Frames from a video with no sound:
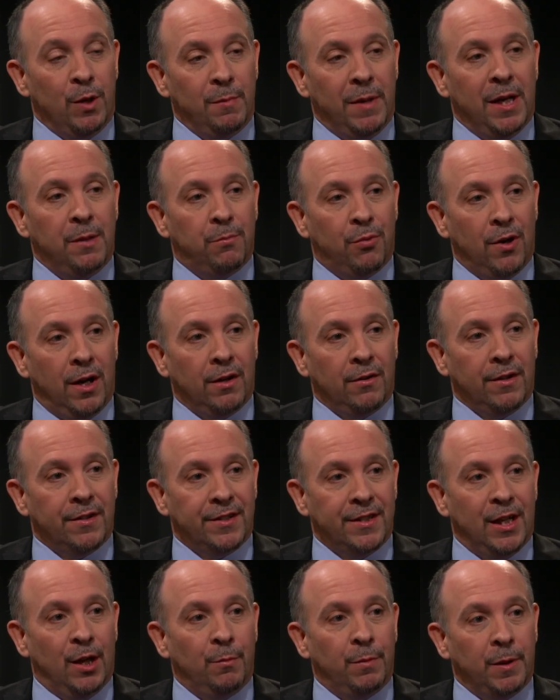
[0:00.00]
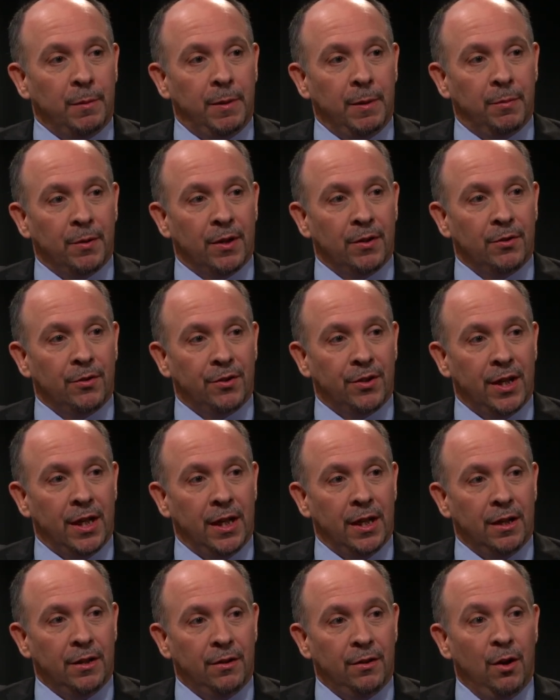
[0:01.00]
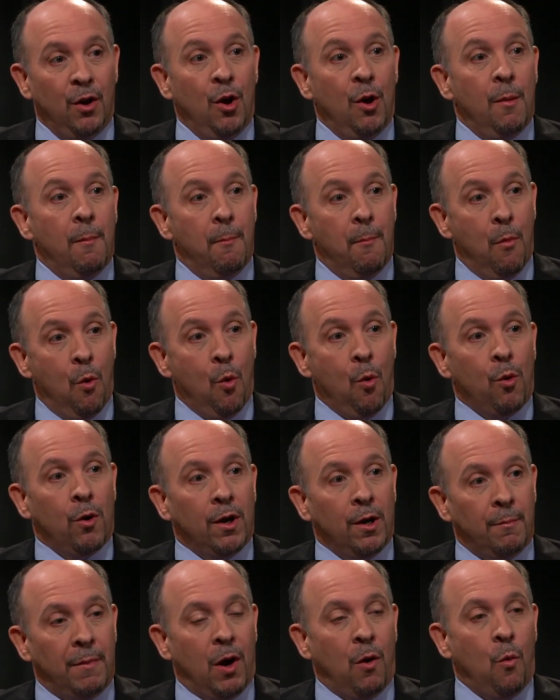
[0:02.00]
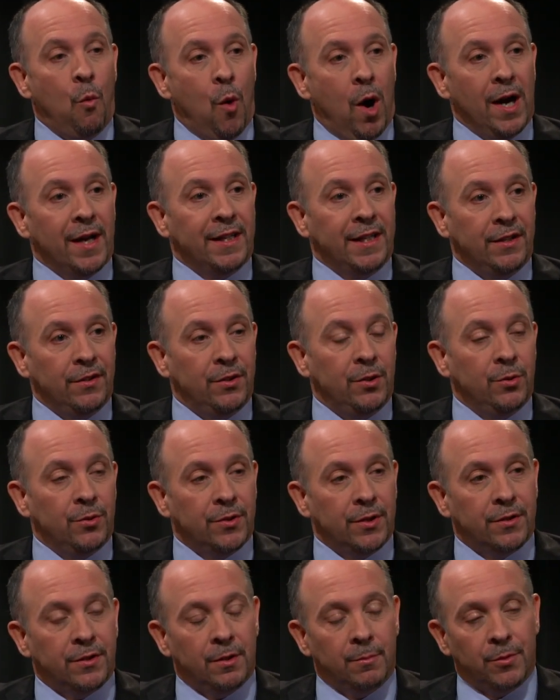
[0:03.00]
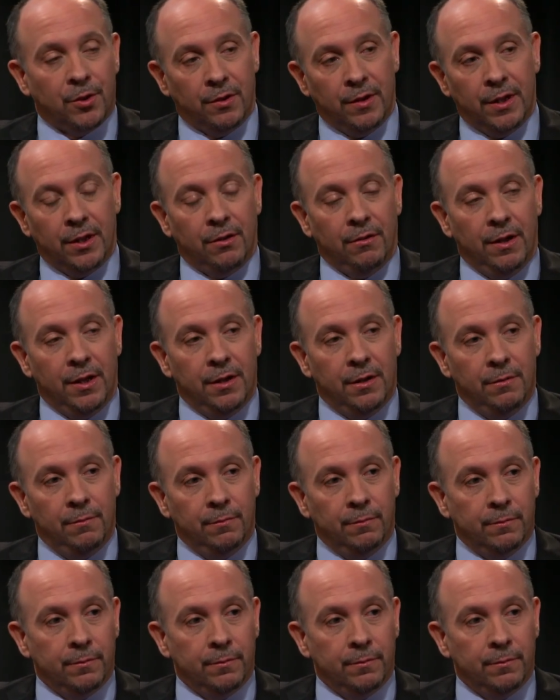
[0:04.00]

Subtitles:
made progress in helping people understand more about why these two systems are integrated?